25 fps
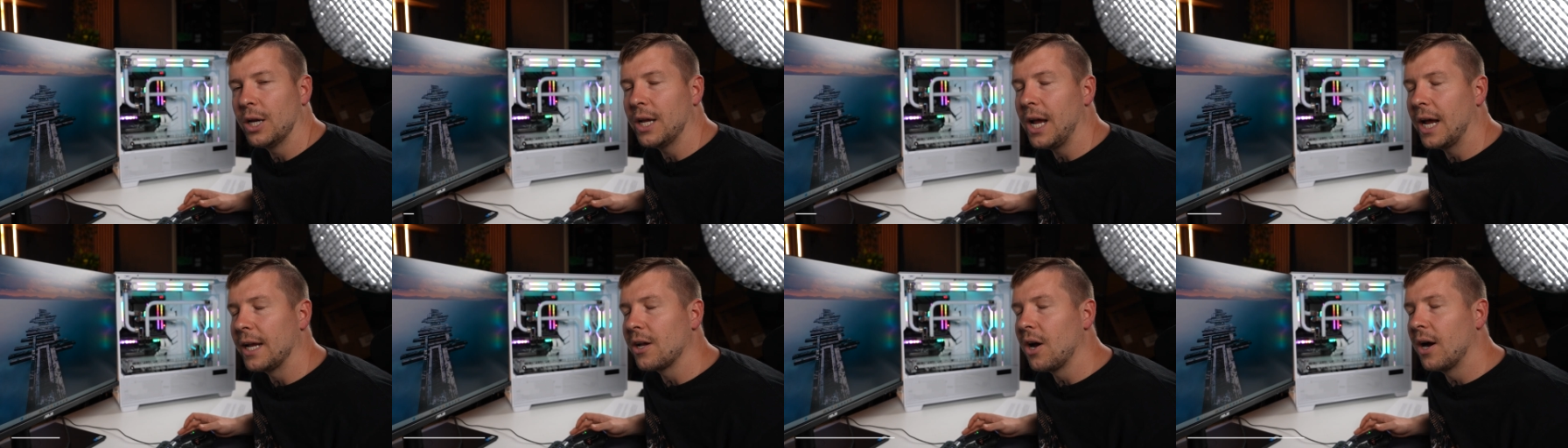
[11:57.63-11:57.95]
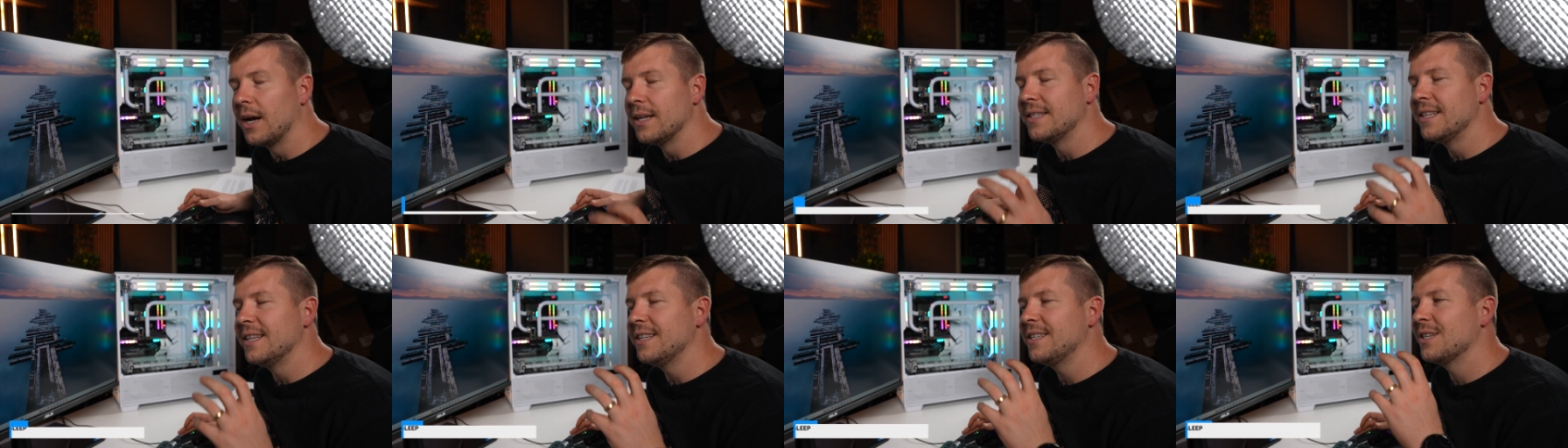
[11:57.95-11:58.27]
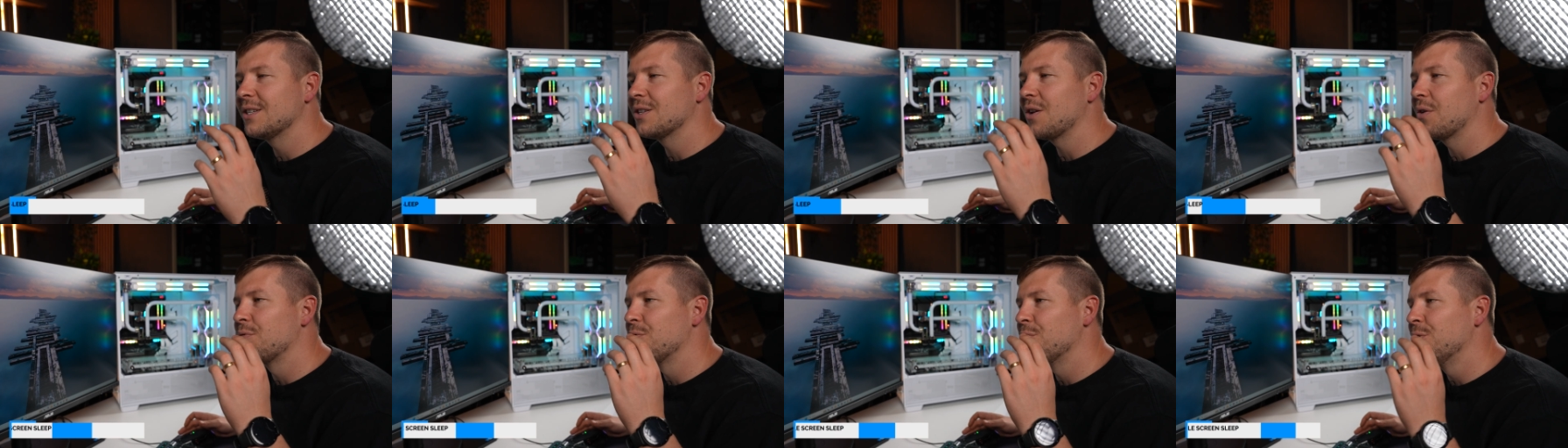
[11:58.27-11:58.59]
Okay guys, this
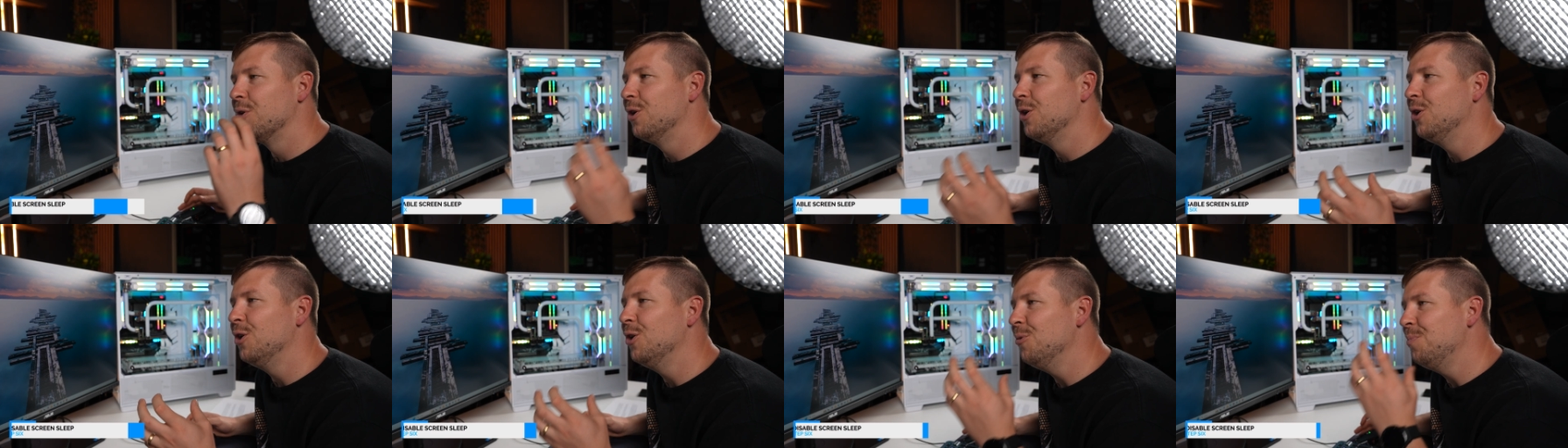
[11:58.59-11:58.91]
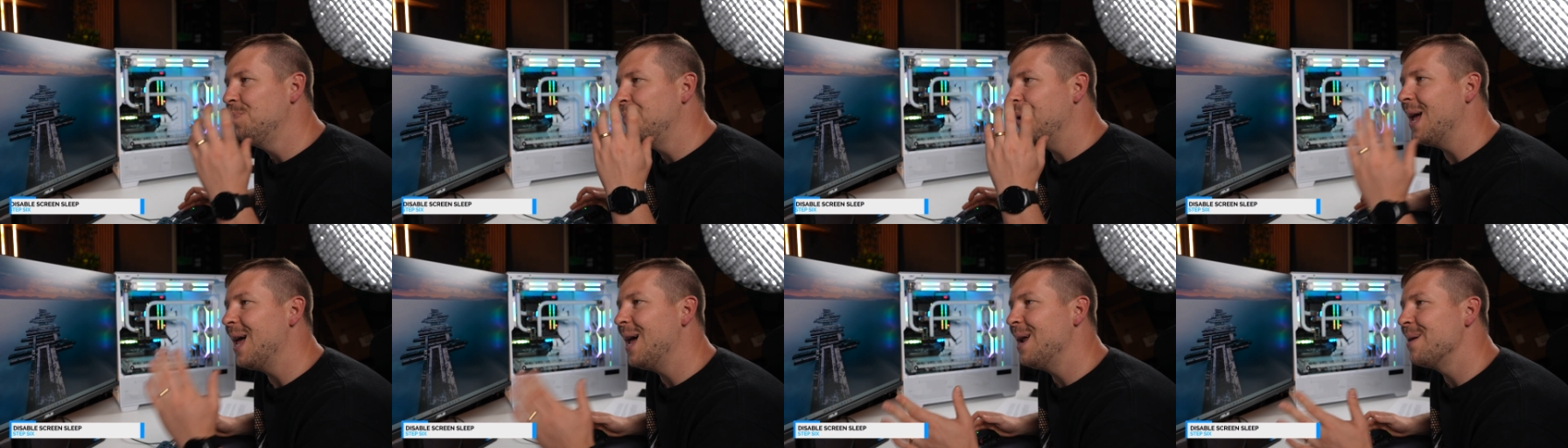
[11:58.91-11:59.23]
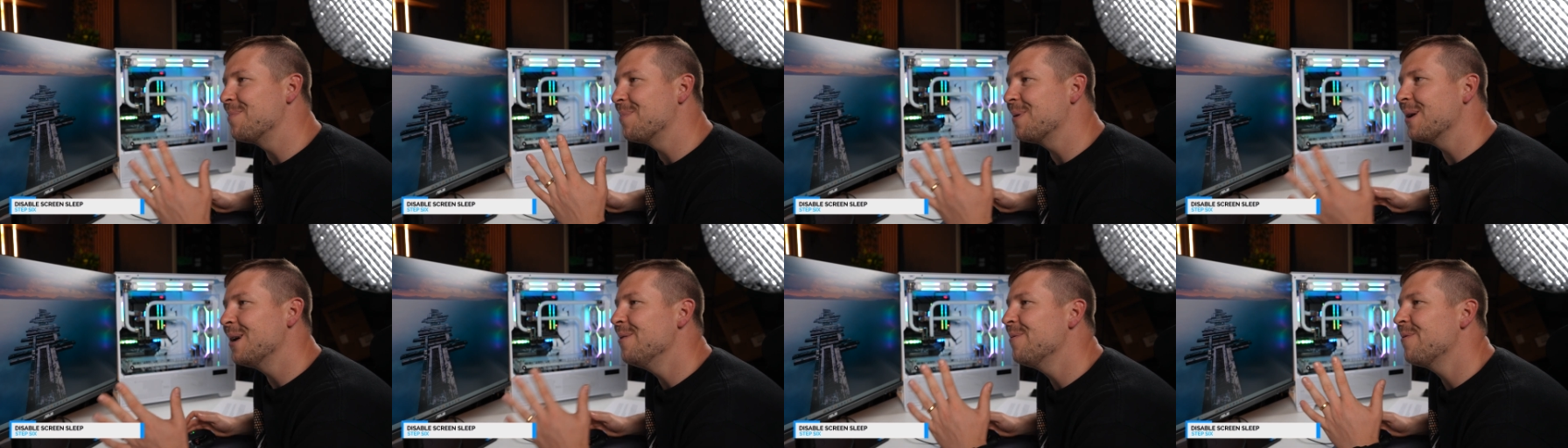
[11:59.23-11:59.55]
is a real pet
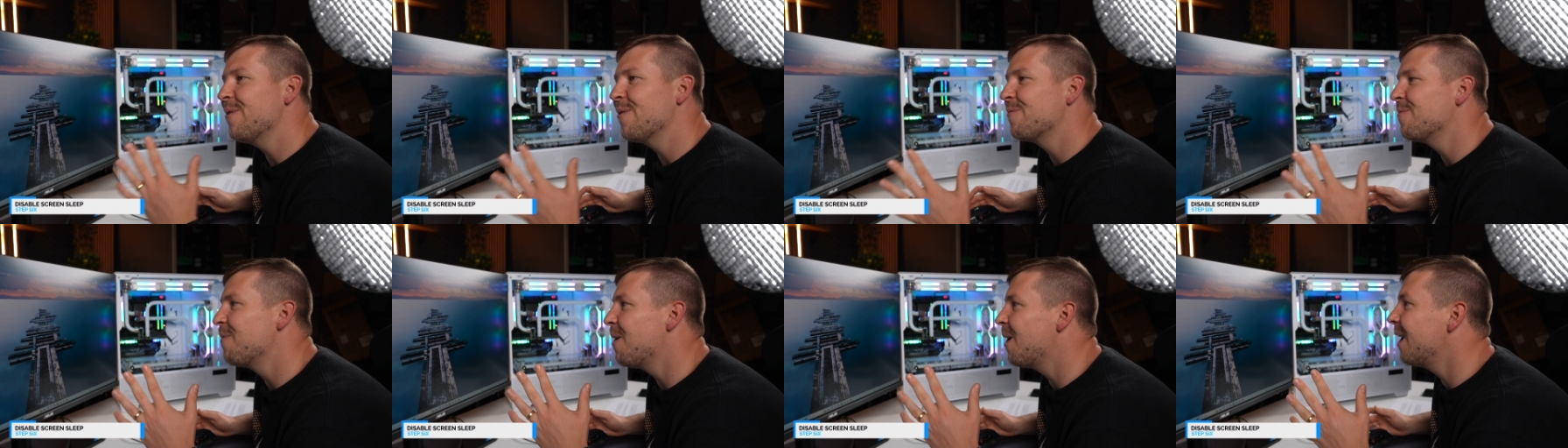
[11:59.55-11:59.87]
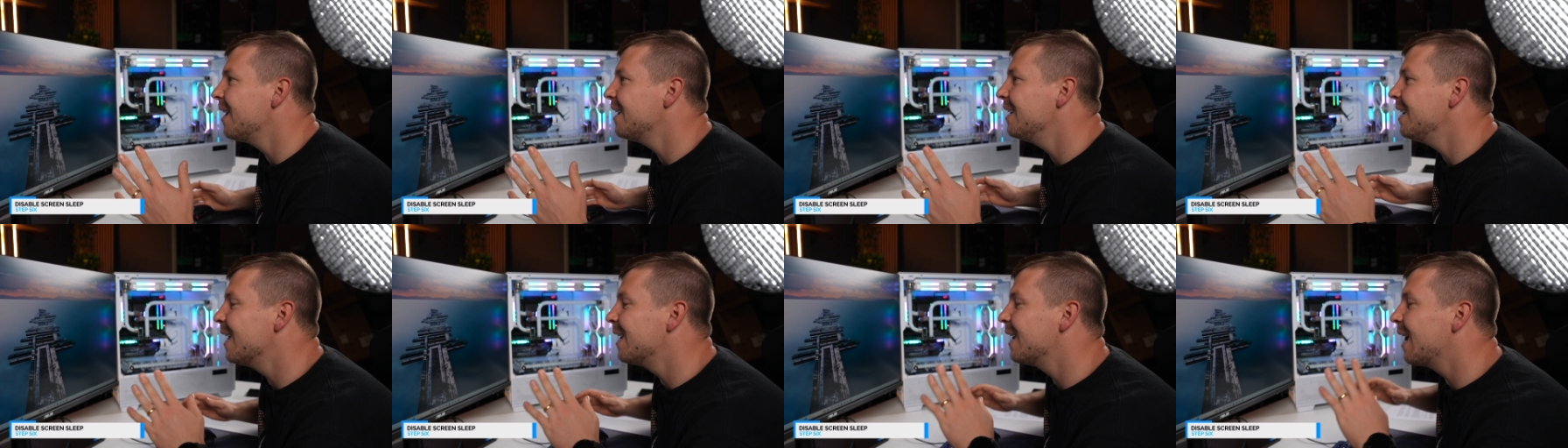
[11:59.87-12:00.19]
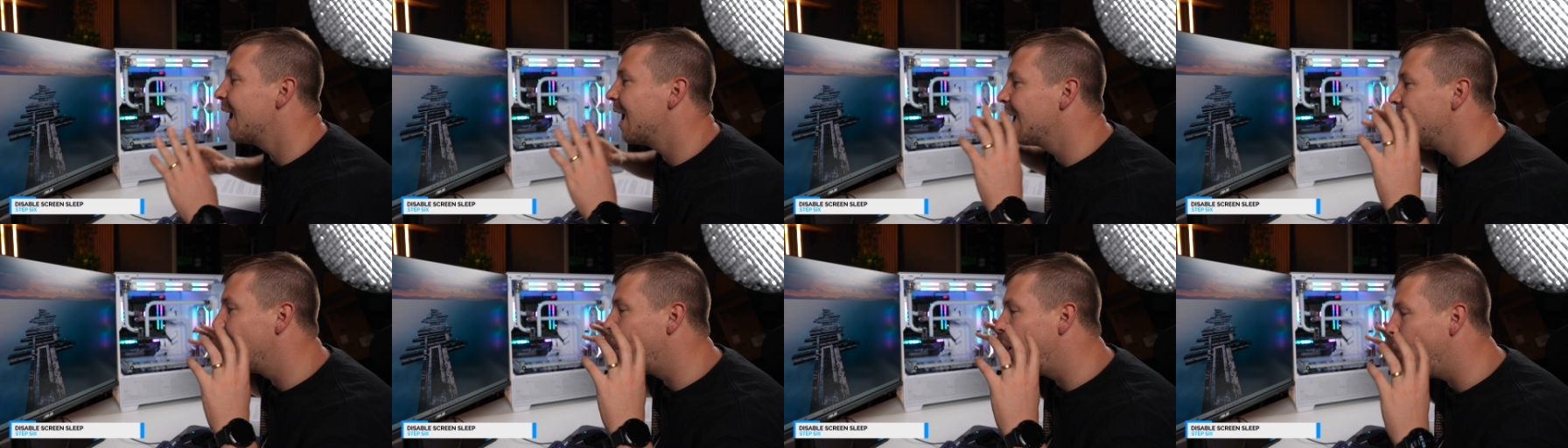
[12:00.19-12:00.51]
peeve of mine and
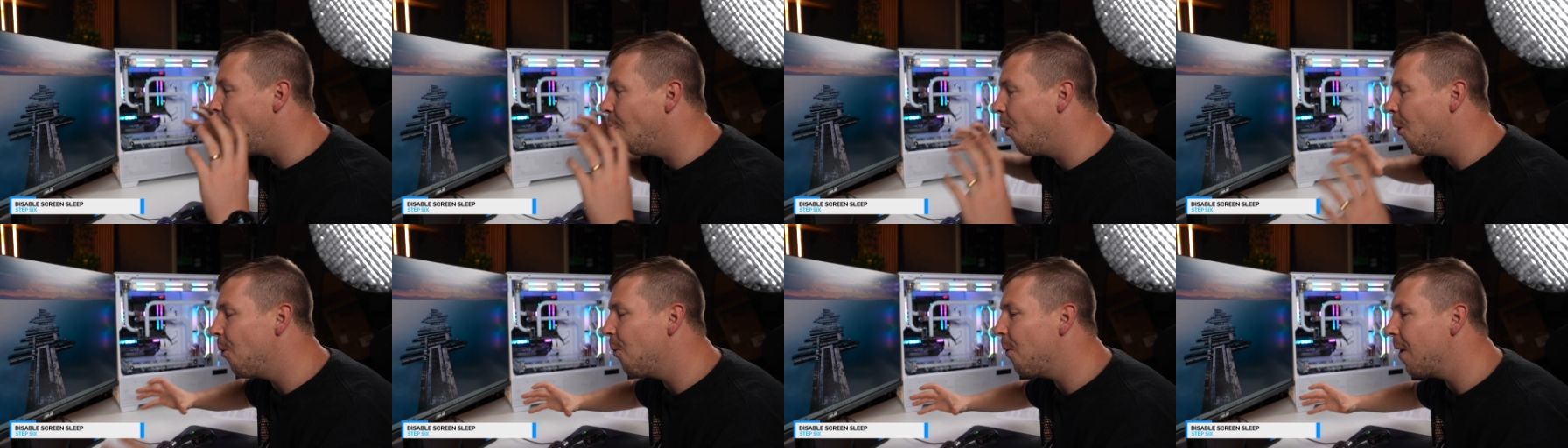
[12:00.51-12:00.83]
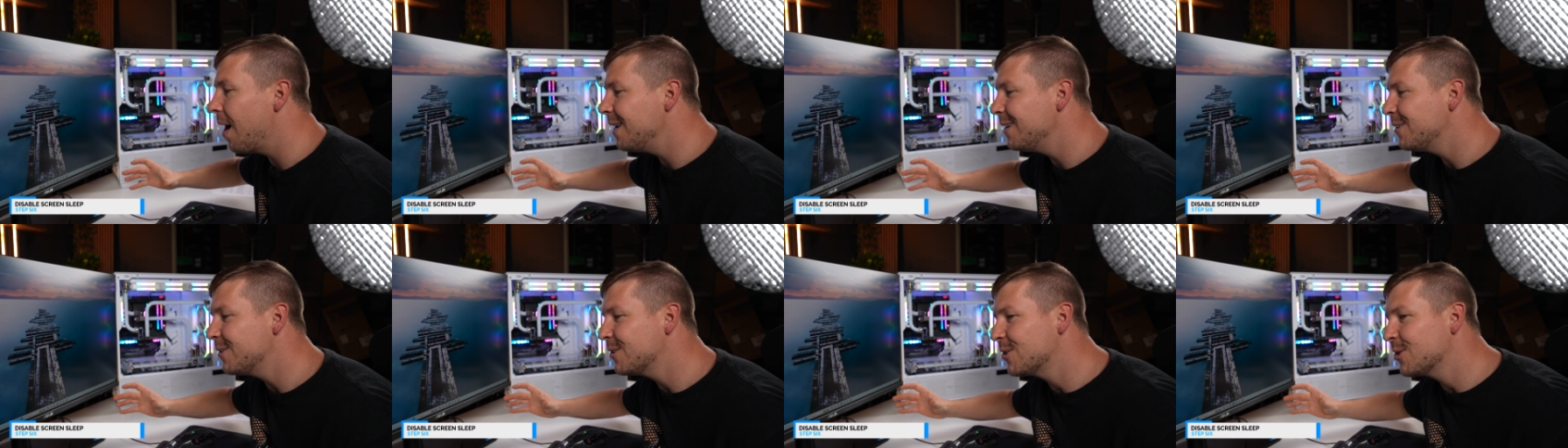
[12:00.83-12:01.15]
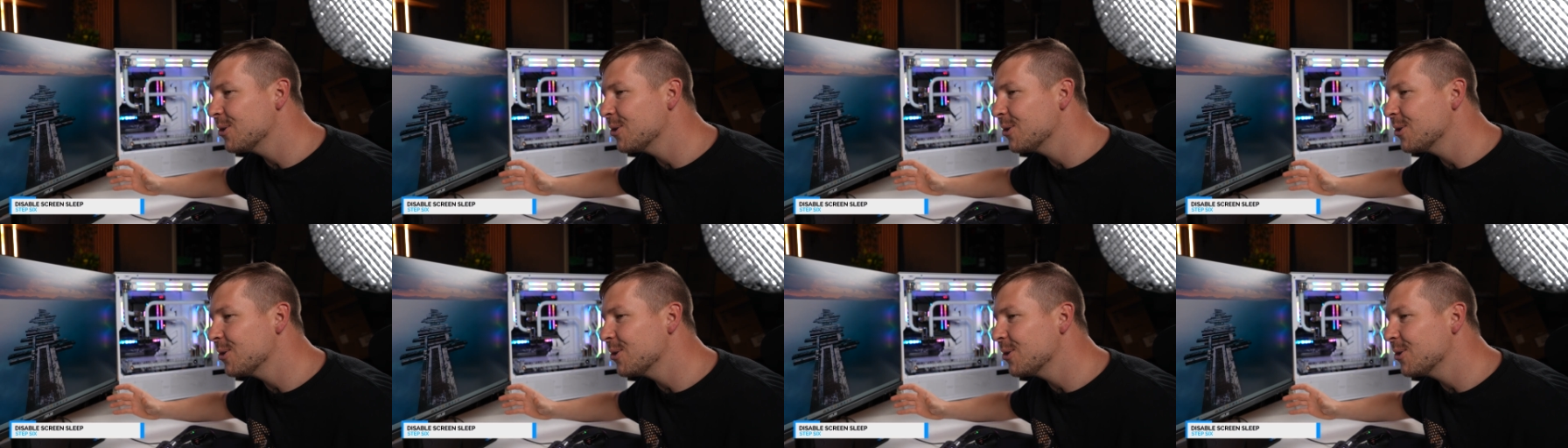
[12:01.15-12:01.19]
I always